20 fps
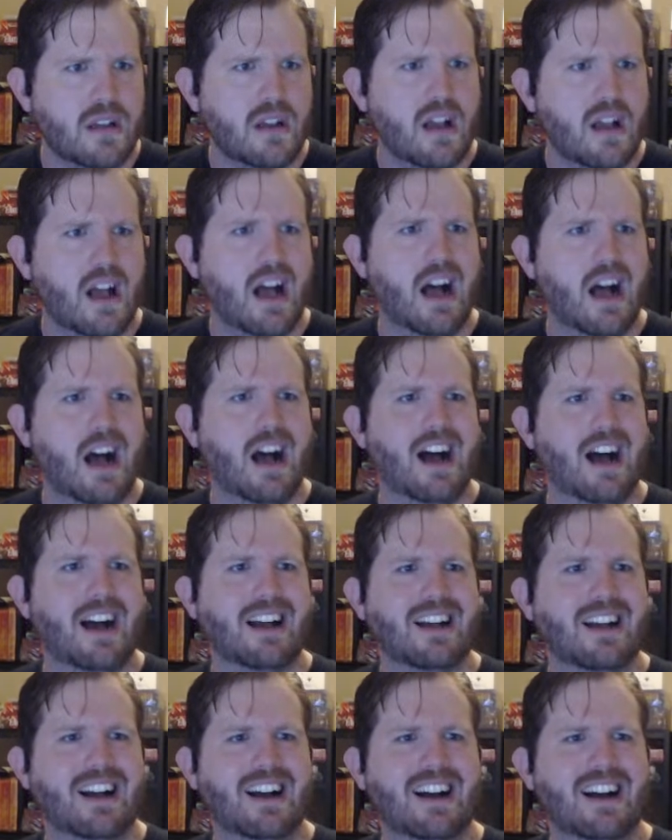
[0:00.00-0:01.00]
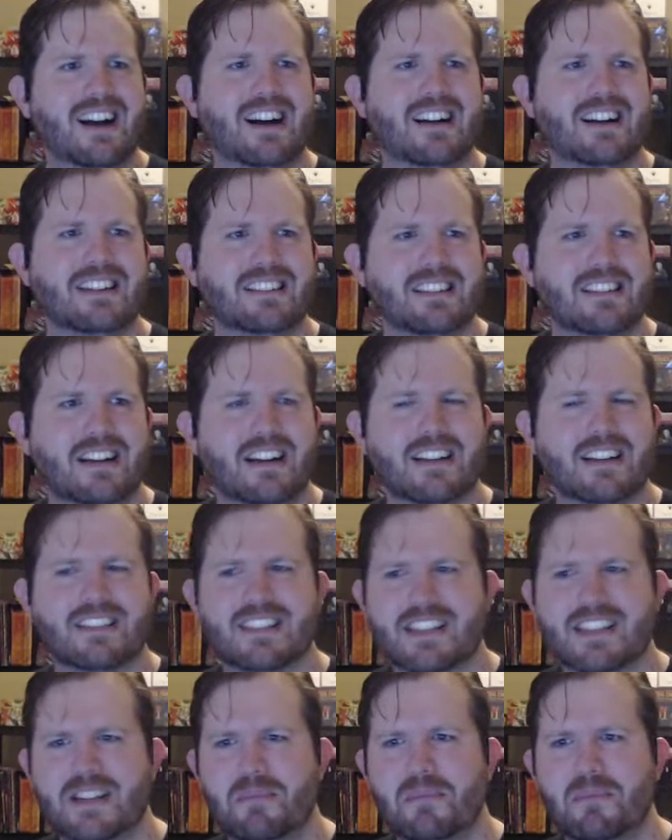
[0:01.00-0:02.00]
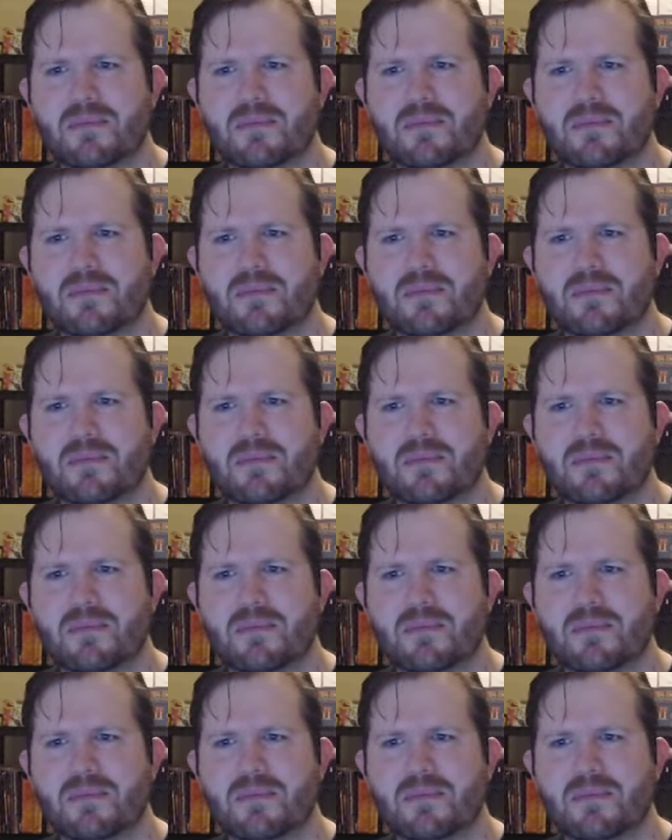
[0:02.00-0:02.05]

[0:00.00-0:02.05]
I gotta